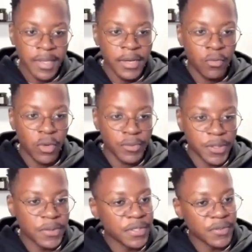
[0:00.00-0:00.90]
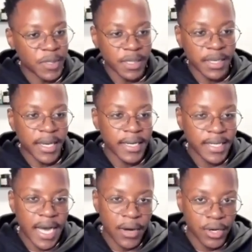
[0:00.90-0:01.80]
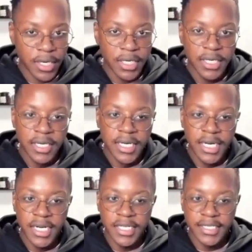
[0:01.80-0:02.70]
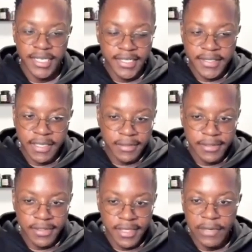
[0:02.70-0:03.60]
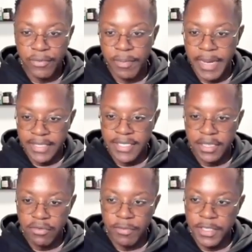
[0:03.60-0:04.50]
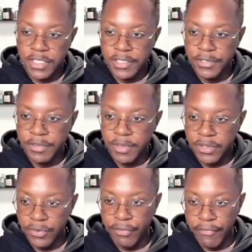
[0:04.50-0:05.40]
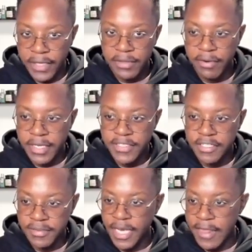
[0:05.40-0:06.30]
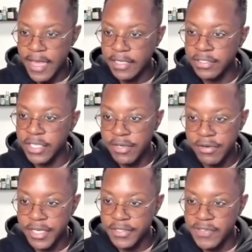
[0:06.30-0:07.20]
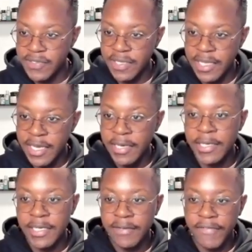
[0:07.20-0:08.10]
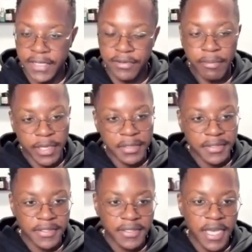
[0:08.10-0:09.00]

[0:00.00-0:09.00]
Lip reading: What we do is we get our data set and we pass that through a machine learning model or a vectorizer, and that generates vector embeddings.